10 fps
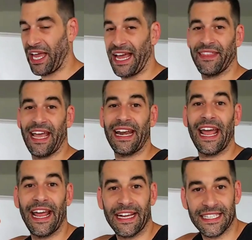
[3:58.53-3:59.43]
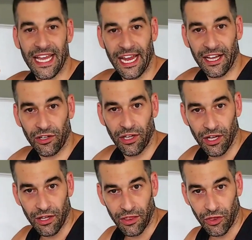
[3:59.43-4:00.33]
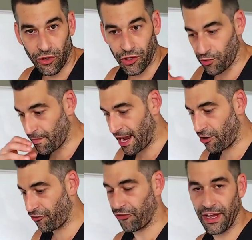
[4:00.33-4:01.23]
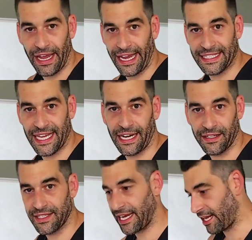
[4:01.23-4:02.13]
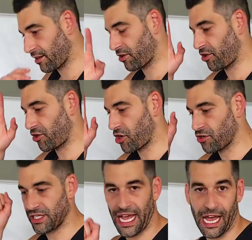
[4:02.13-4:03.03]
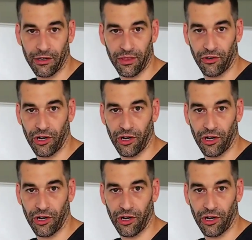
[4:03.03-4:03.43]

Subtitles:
And then exhale through your mouth 8 seconds. In through your nose, out